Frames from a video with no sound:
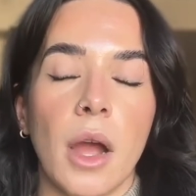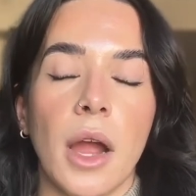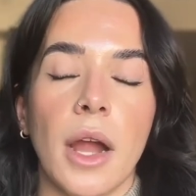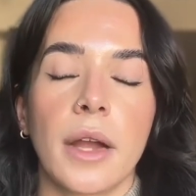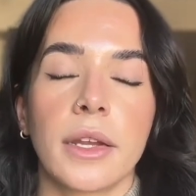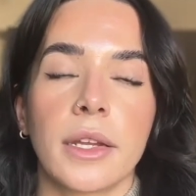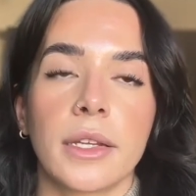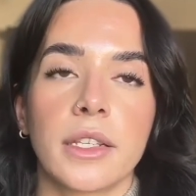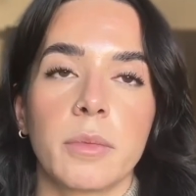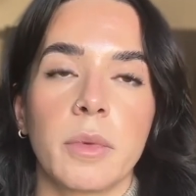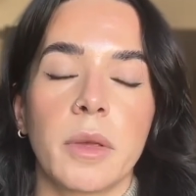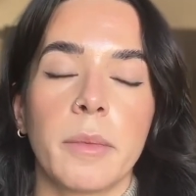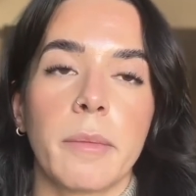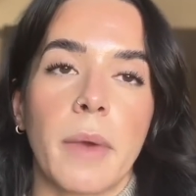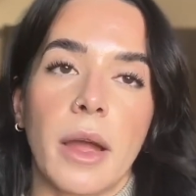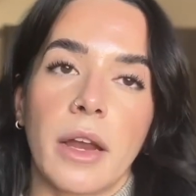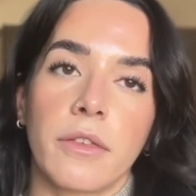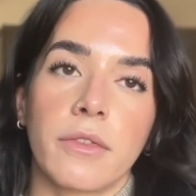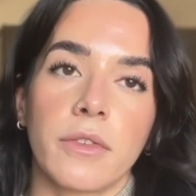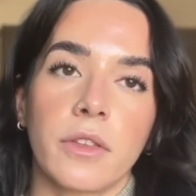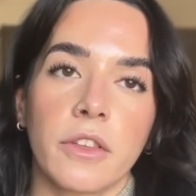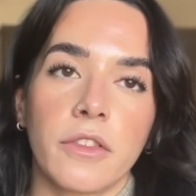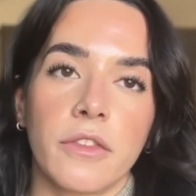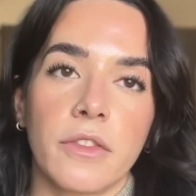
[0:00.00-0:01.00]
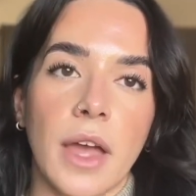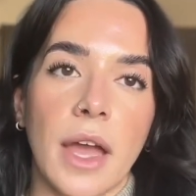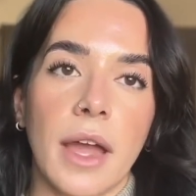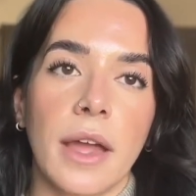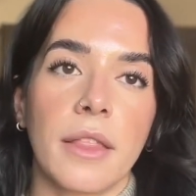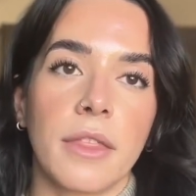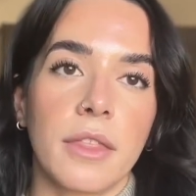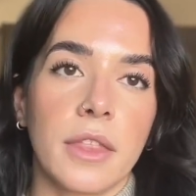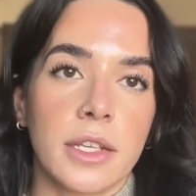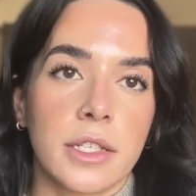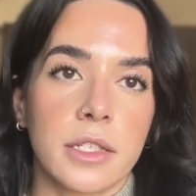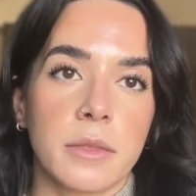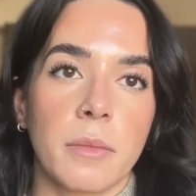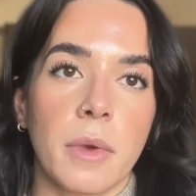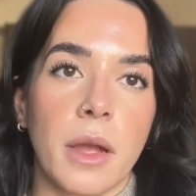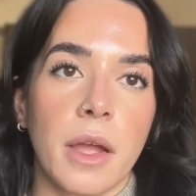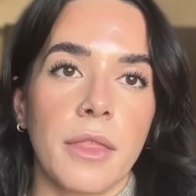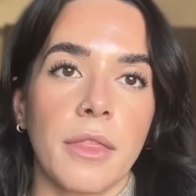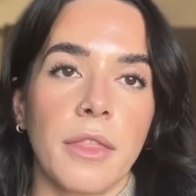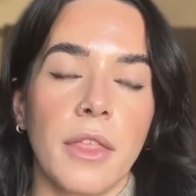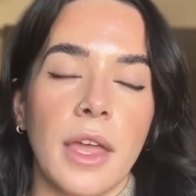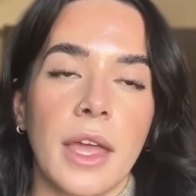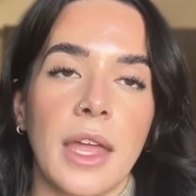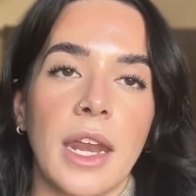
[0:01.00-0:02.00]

I need to be mindful of that this month.